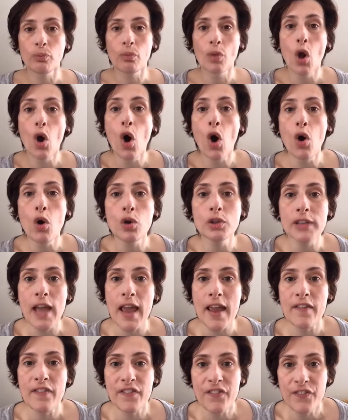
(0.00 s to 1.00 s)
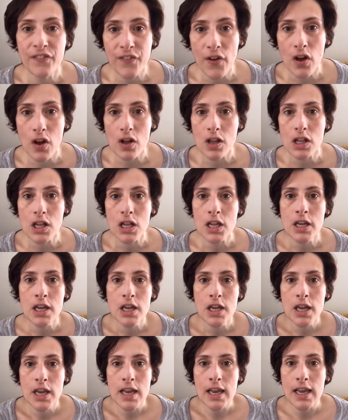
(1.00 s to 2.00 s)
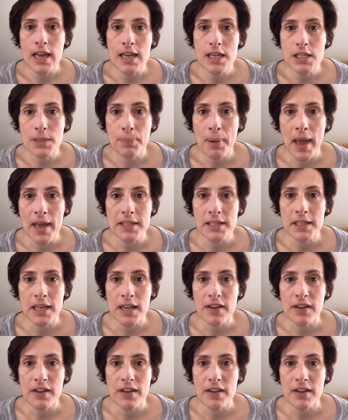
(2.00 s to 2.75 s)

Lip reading: hold a full independent